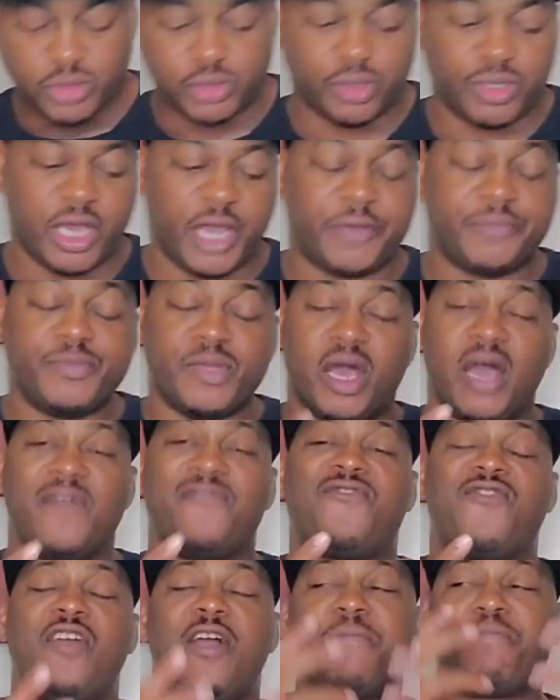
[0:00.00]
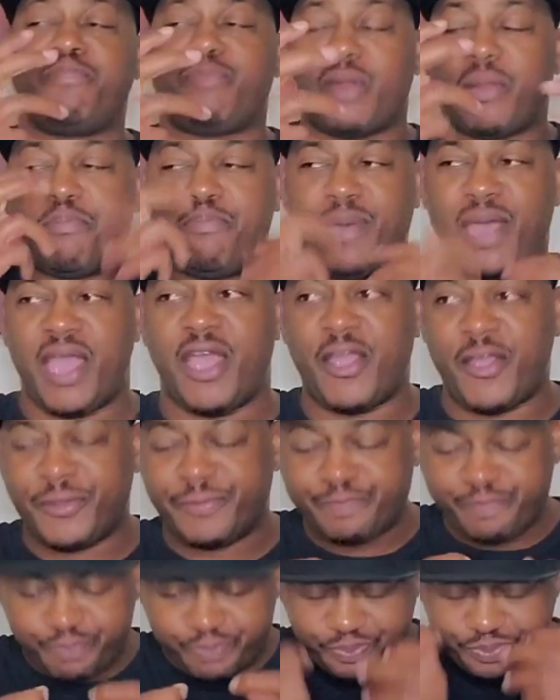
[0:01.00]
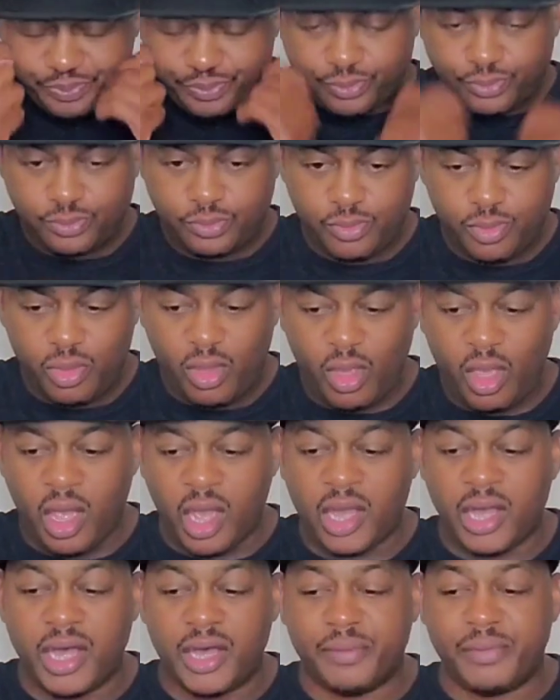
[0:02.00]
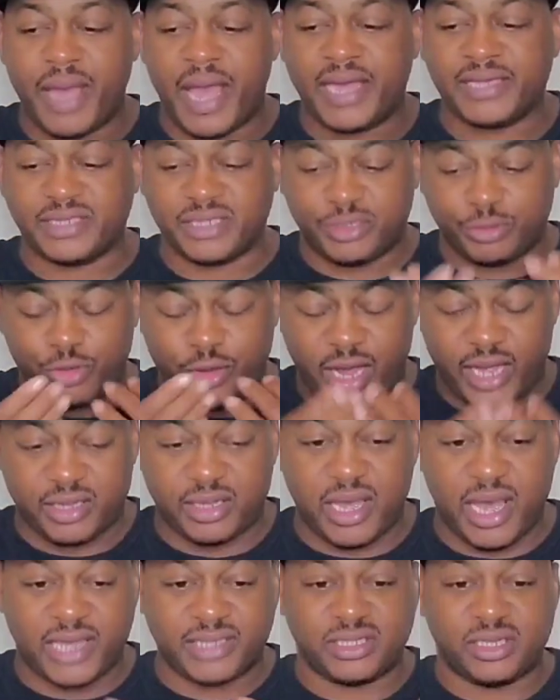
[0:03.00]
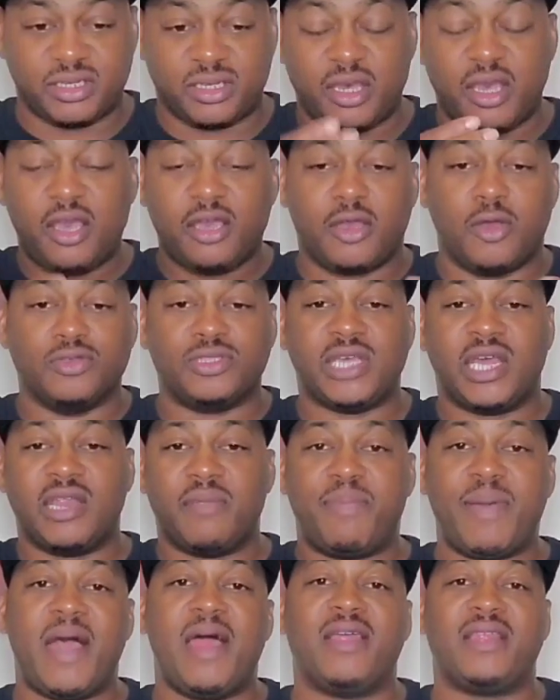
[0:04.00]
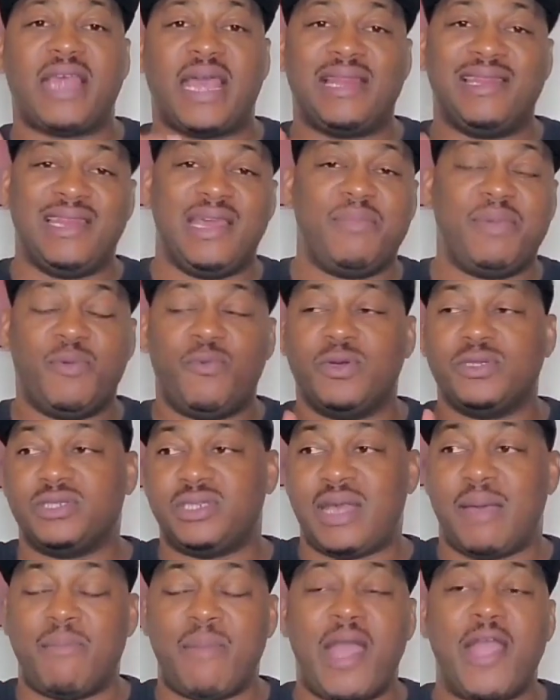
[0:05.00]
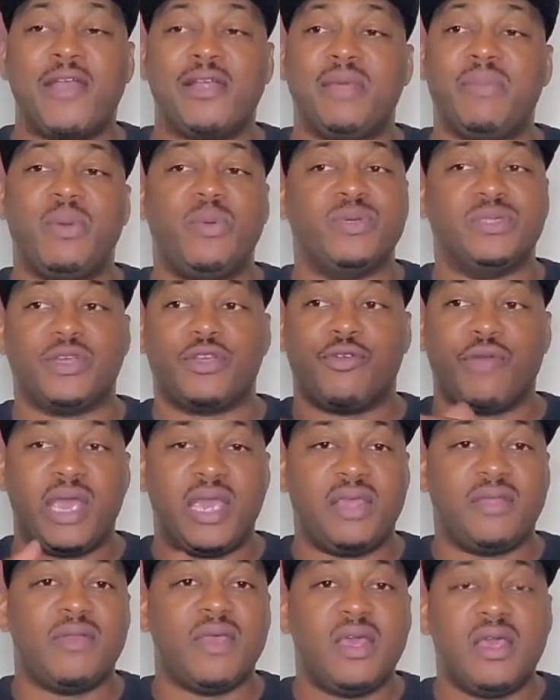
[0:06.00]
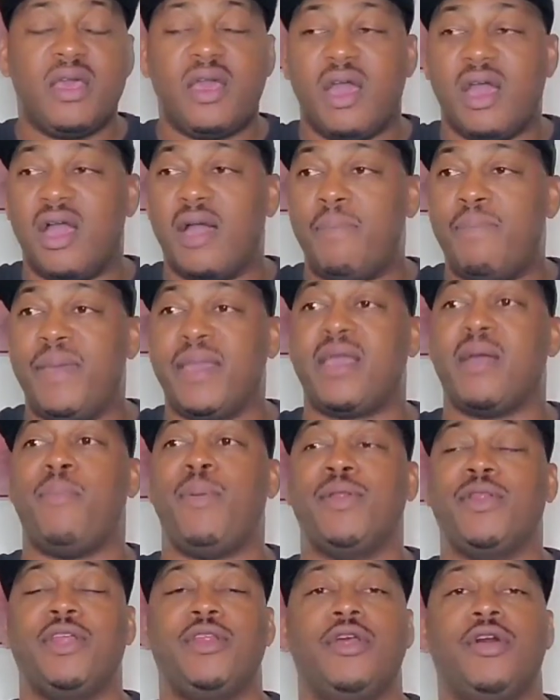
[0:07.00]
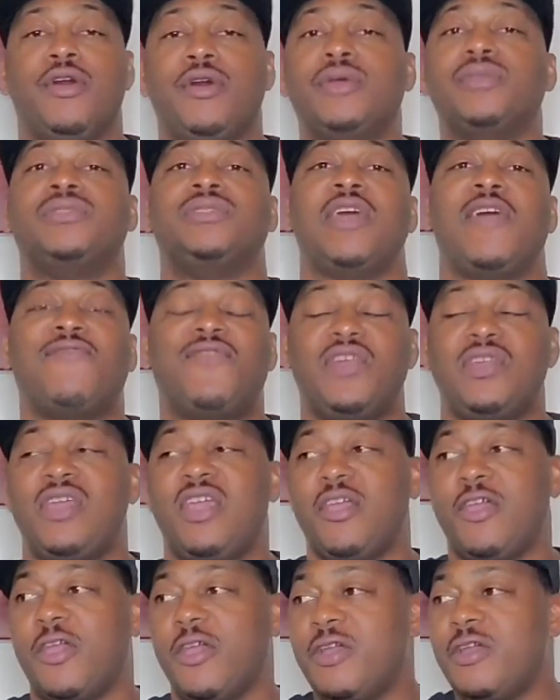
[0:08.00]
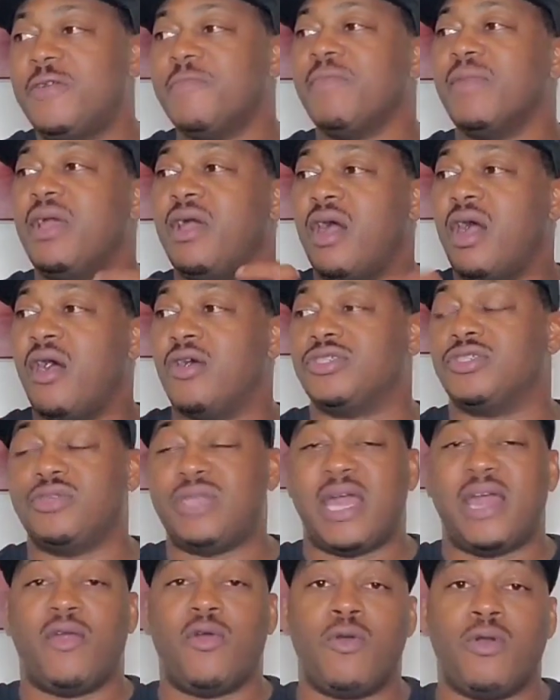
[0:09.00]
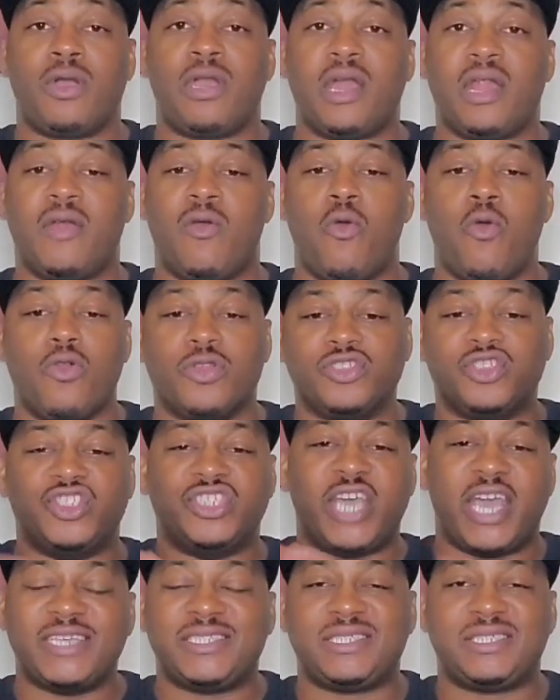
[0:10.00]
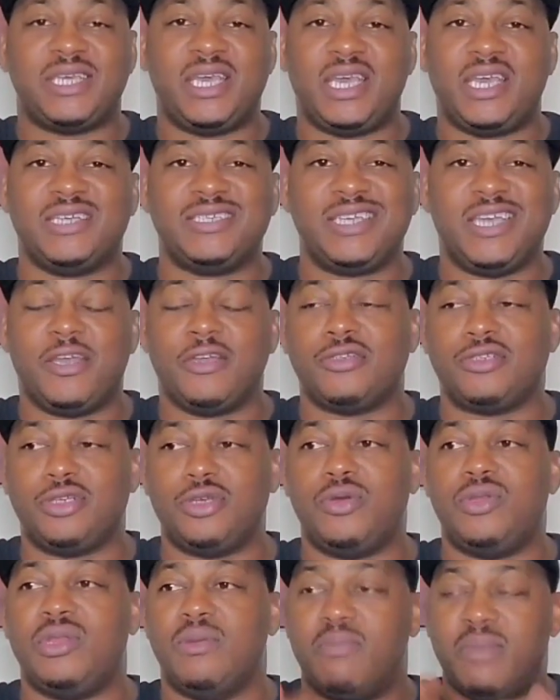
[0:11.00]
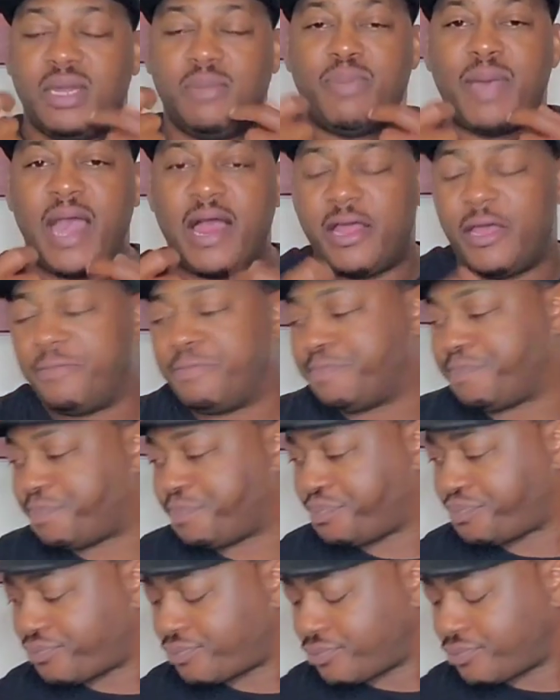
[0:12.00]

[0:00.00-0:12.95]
So yeah, up front, pear, as it goes down the palate, that Meyer lemon was a great pickup on the nose, definitely here. Also, that kind of orange zest thing is here too in the mid palate.